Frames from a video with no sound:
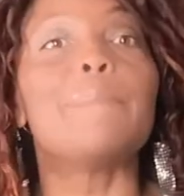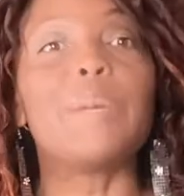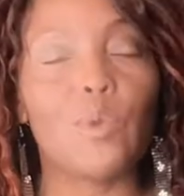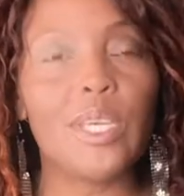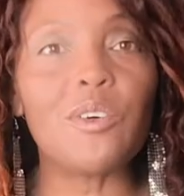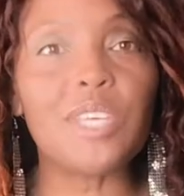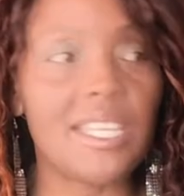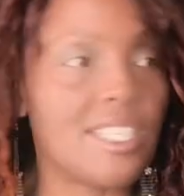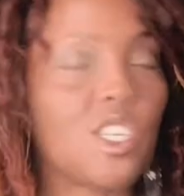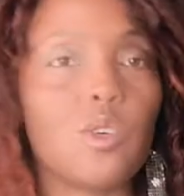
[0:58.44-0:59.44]
but we're gonna get
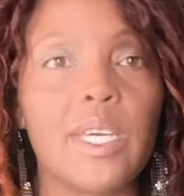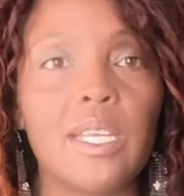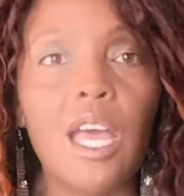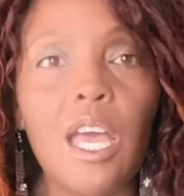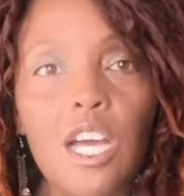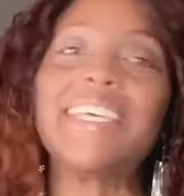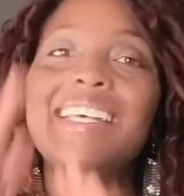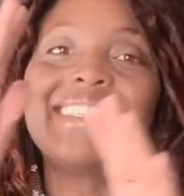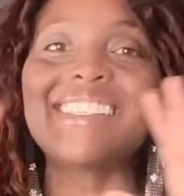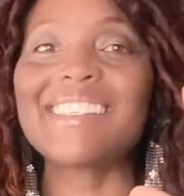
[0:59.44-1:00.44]
into it.
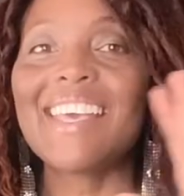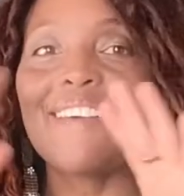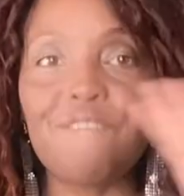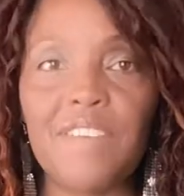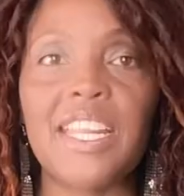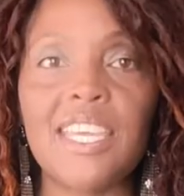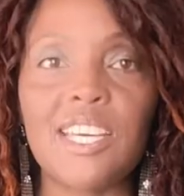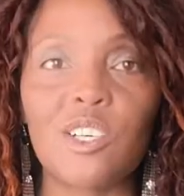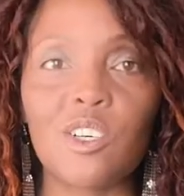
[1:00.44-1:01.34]
This video